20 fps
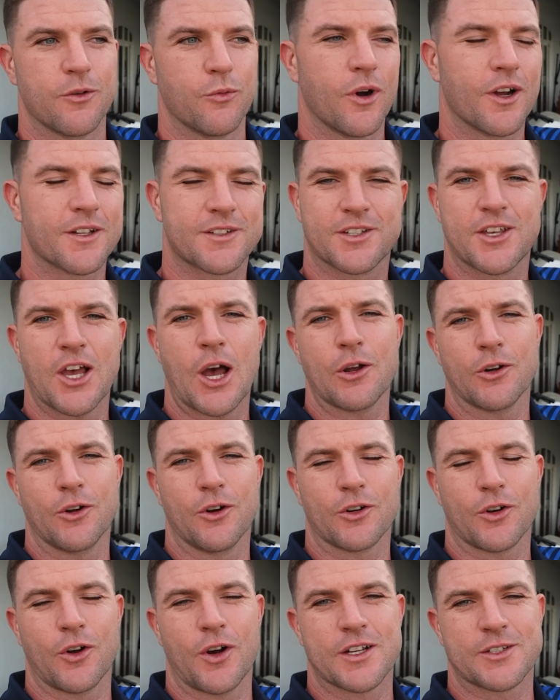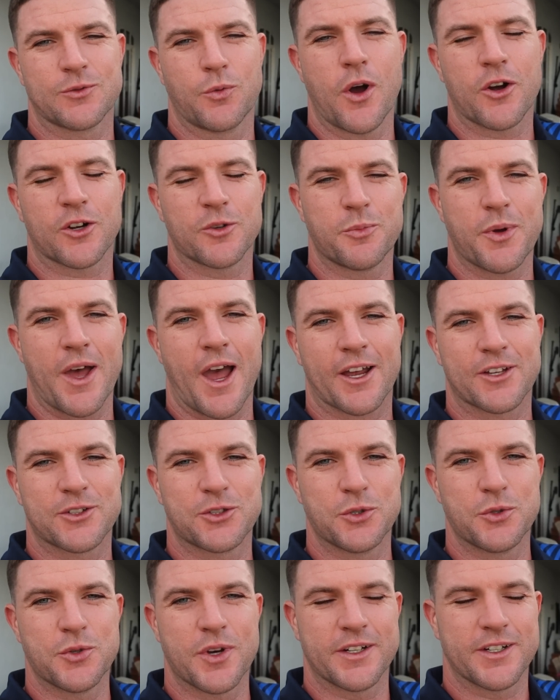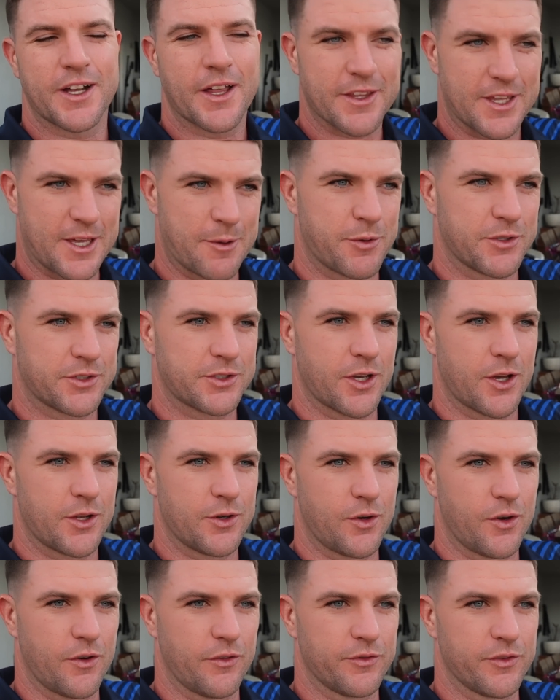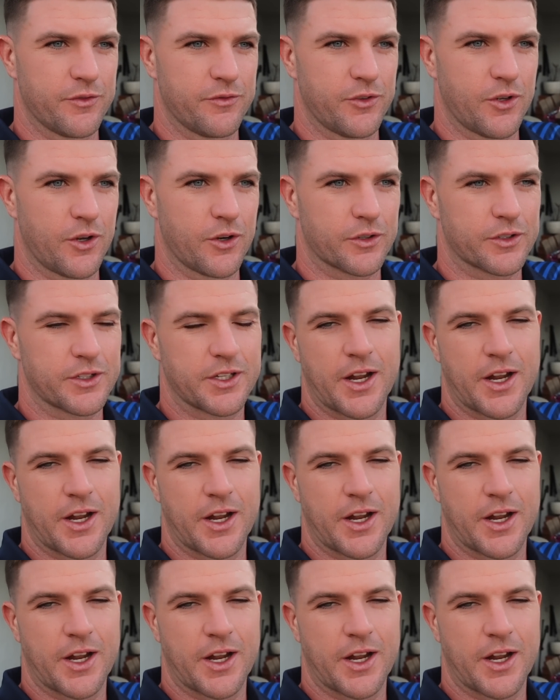What's going on, guys? Welcome back to another episode of the vlog.